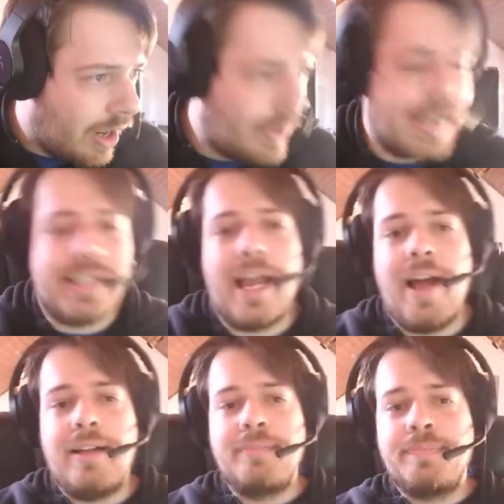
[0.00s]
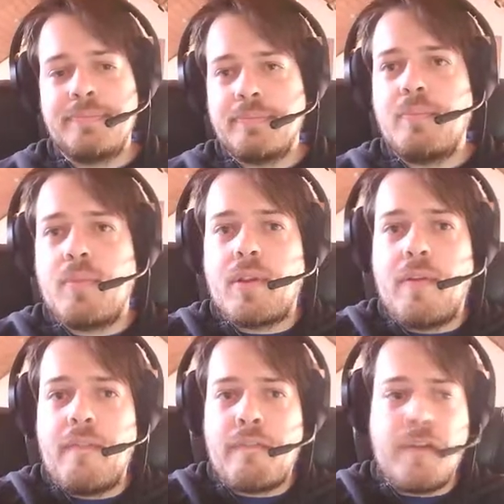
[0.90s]
Alright,
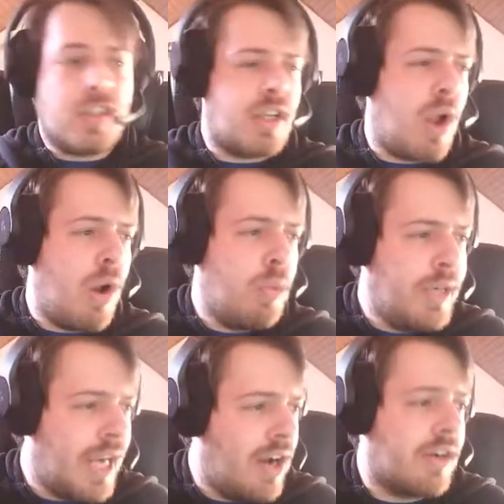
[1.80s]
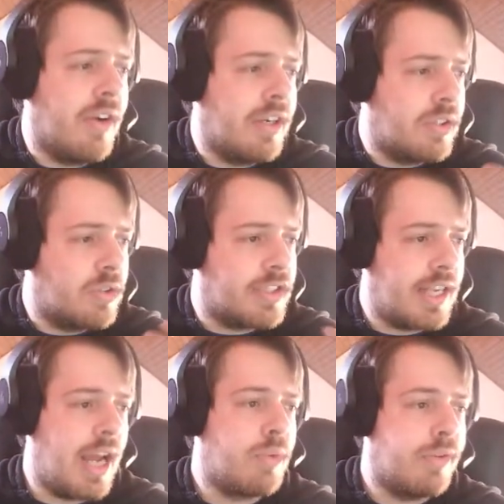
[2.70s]
first of all, we are going to
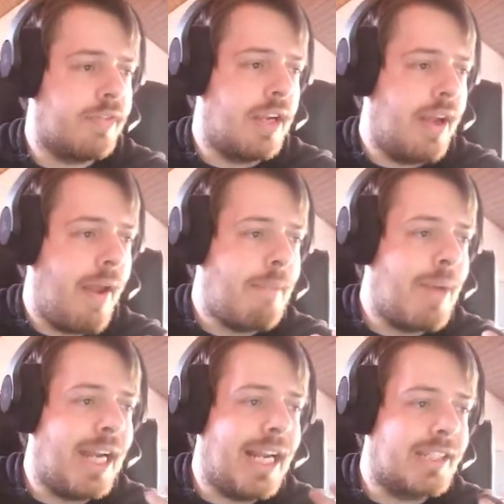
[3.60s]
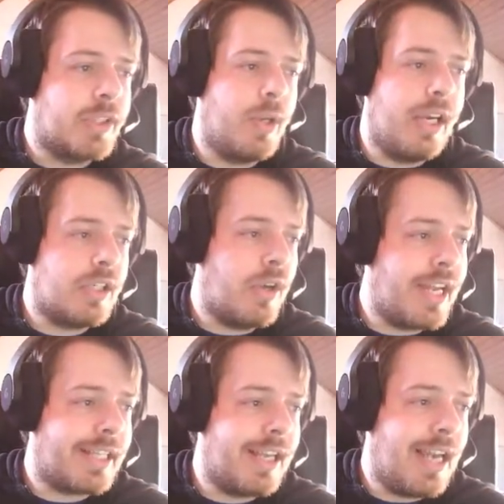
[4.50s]
start with the MySQL
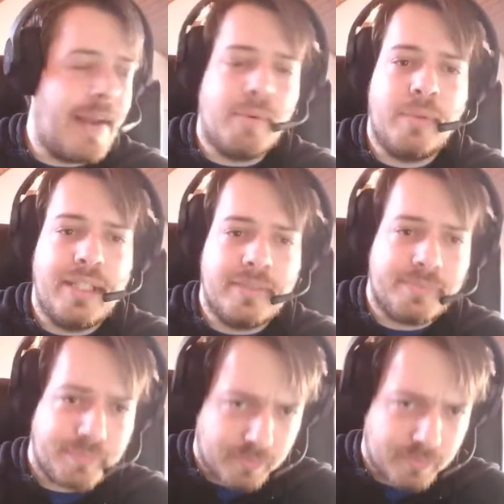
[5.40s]
connector library,